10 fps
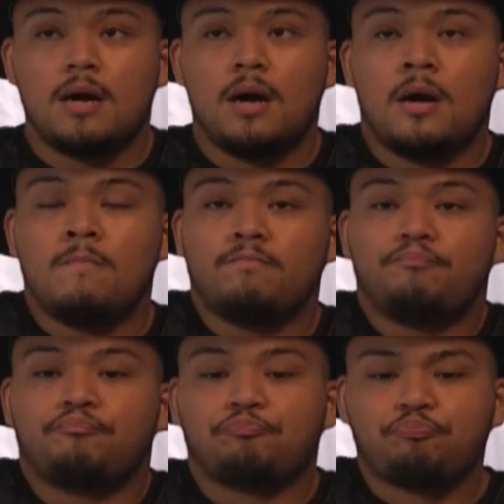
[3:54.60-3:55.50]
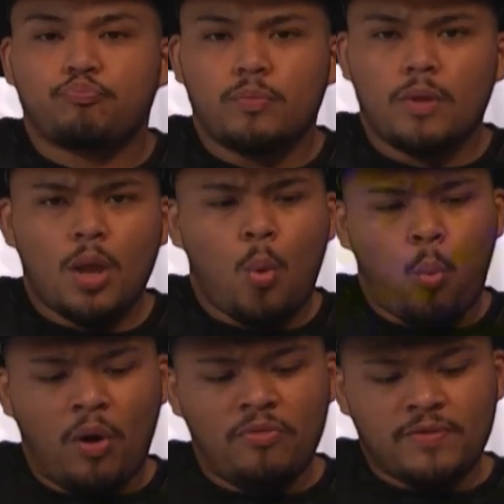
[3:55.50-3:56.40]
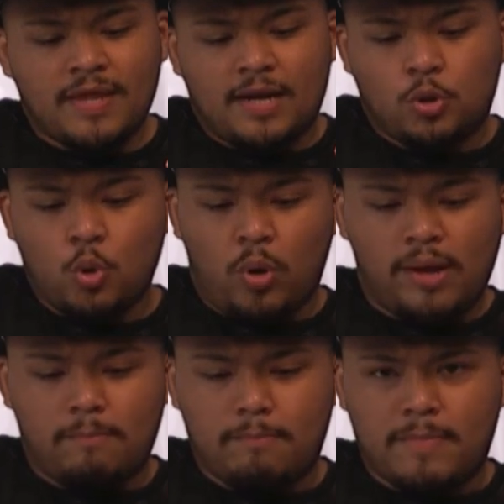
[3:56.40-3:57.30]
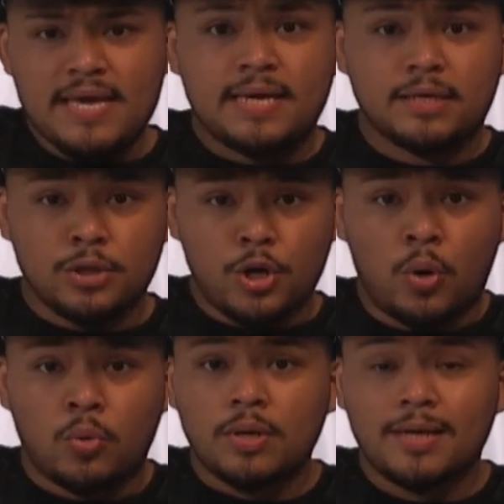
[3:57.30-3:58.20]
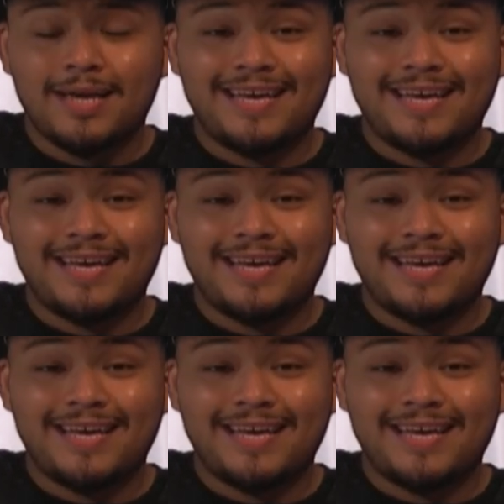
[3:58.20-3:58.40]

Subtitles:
Um, One thing that I do want to make it known